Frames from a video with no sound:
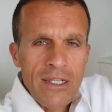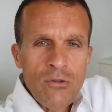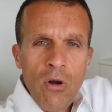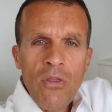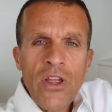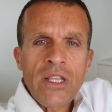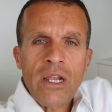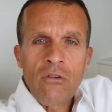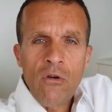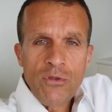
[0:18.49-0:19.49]
There's one thing
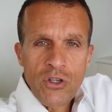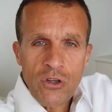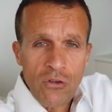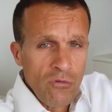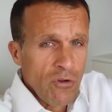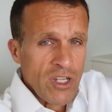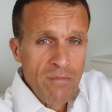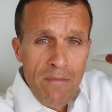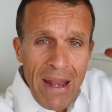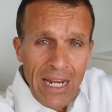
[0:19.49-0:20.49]
that I've observed
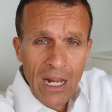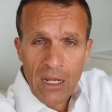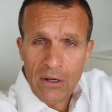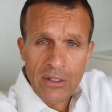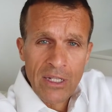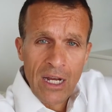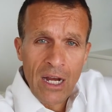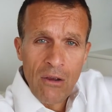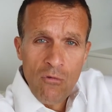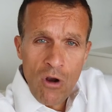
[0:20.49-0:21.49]
with many clients that
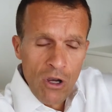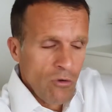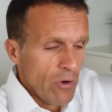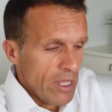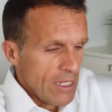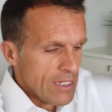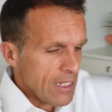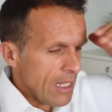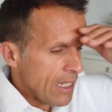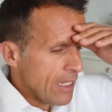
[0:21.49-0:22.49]
I work
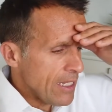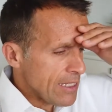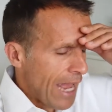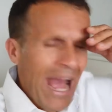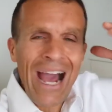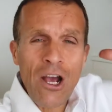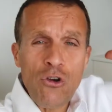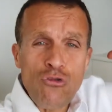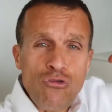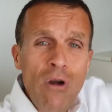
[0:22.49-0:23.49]
with is how
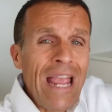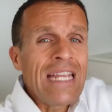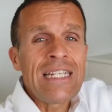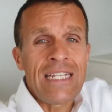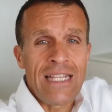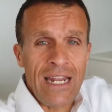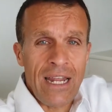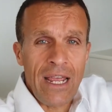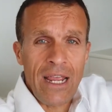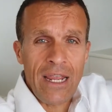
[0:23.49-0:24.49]
crazy
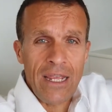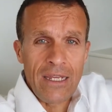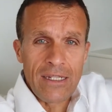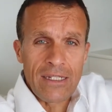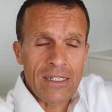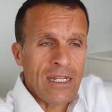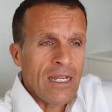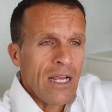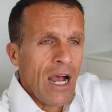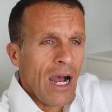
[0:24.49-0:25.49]
their day is.
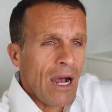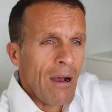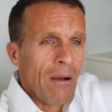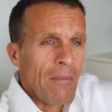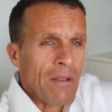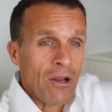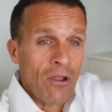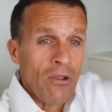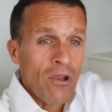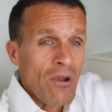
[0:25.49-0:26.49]
Uh, you
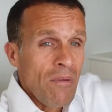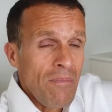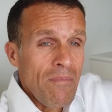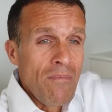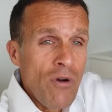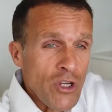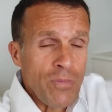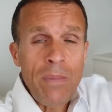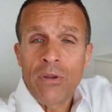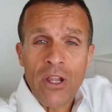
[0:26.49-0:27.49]
know,
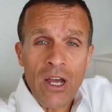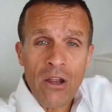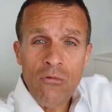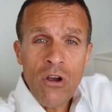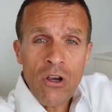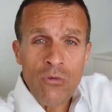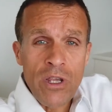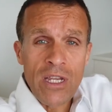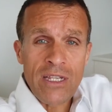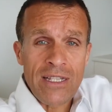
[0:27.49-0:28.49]
most people that I work
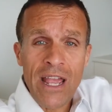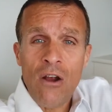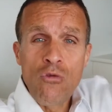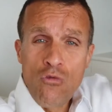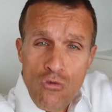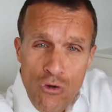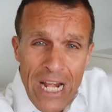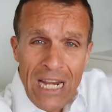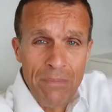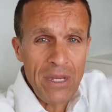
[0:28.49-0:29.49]
with, they are
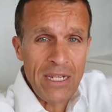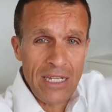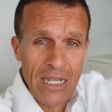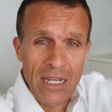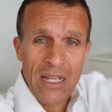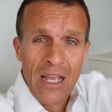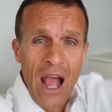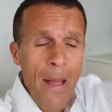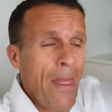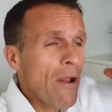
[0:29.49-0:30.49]
really busy
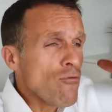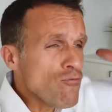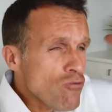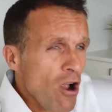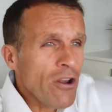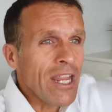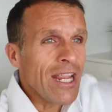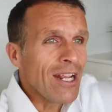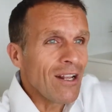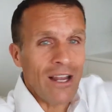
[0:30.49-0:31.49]
and they're
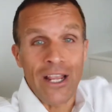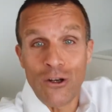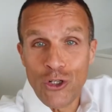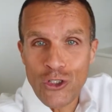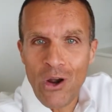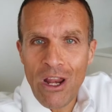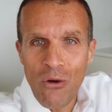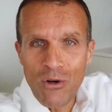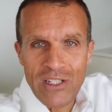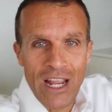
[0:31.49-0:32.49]
running, like in
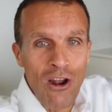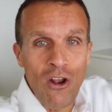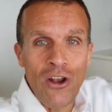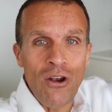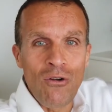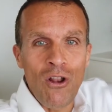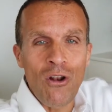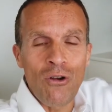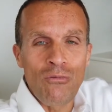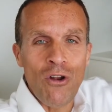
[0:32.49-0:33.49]
Australia, we say run,
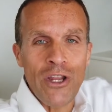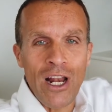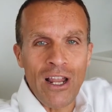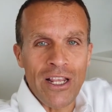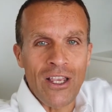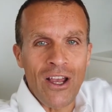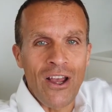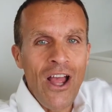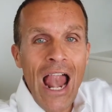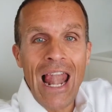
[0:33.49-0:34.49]
run, running like
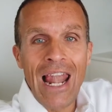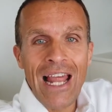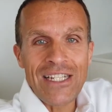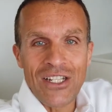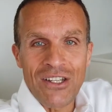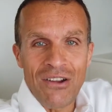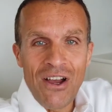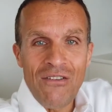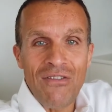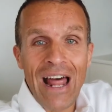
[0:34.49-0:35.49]
a lizard
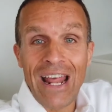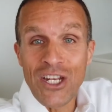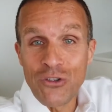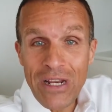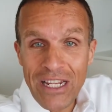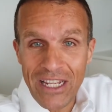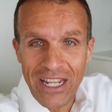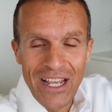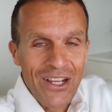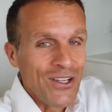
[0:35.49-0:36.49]
flat
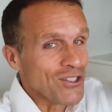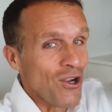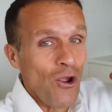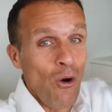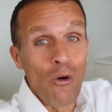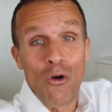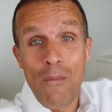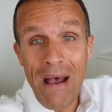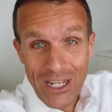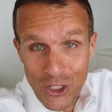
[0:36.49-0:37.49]
drinking, so or
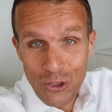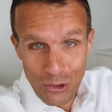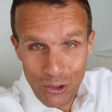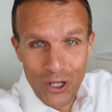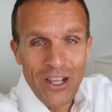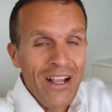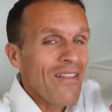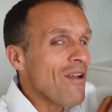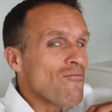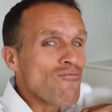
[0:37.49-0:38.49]
a matuk.
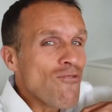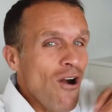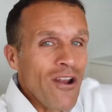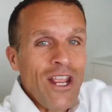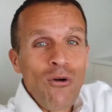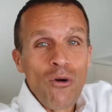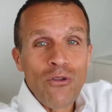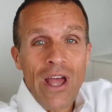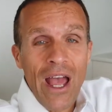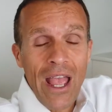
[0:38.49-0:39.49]
They're running
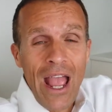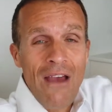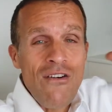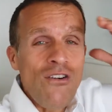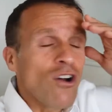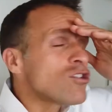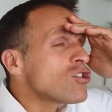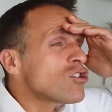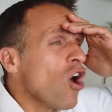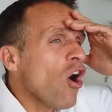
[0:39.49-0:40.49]
all day and they've got
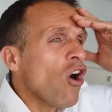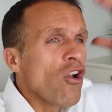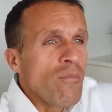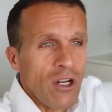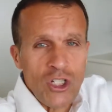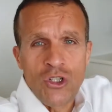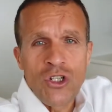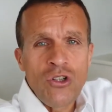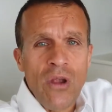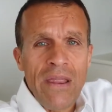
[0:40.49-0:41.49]
so much to
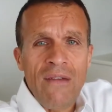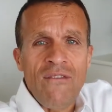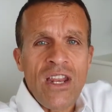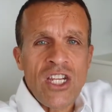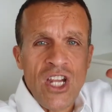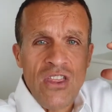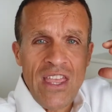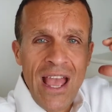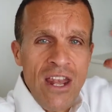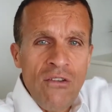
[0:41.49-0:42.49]
do, and they finish at
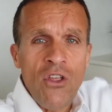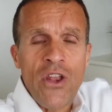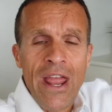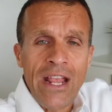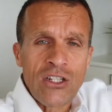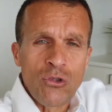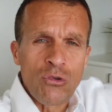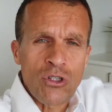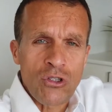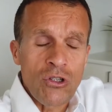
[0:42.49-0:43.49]
the end of the day
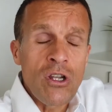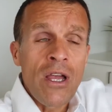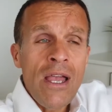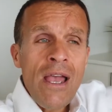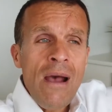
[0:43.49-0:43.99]
exhausted.